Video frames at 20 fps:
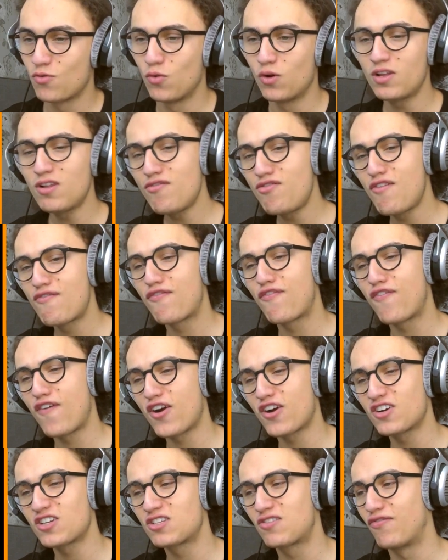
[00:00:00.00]
one of the
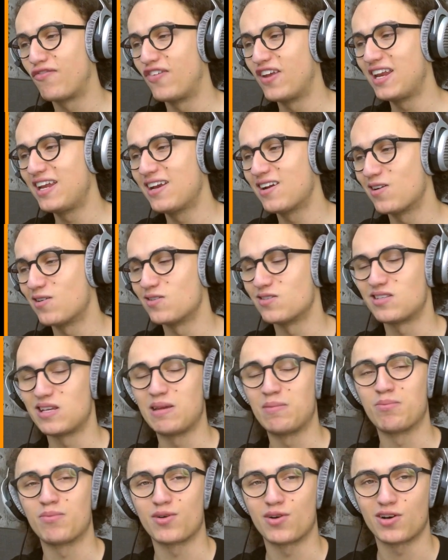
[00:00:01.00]
first videos
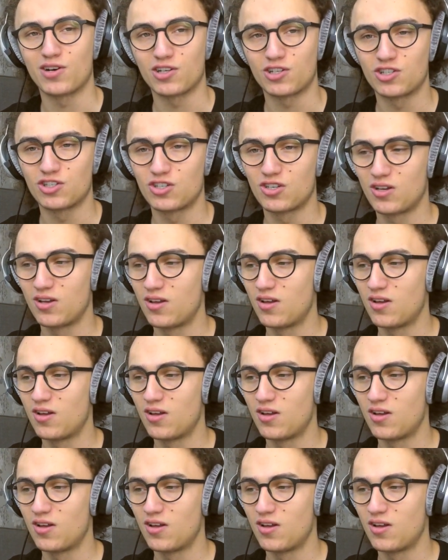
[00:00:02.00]
emerged